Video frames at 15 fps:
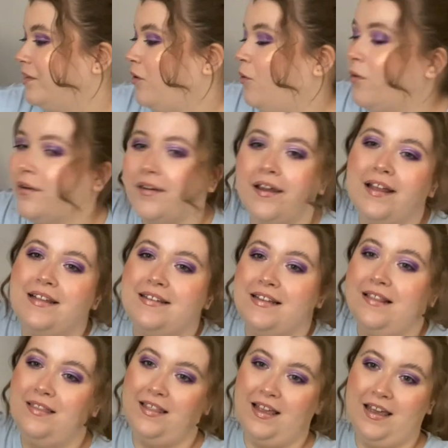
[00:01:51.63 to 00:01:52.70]

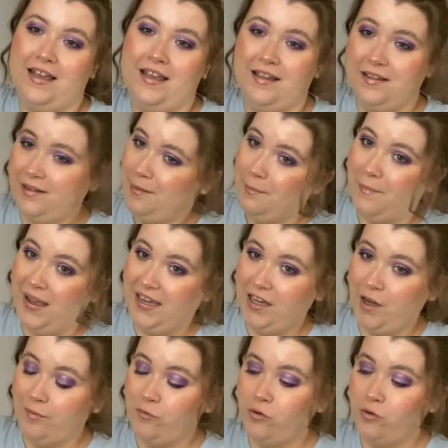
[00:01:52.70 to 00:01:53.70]
organizing their makeup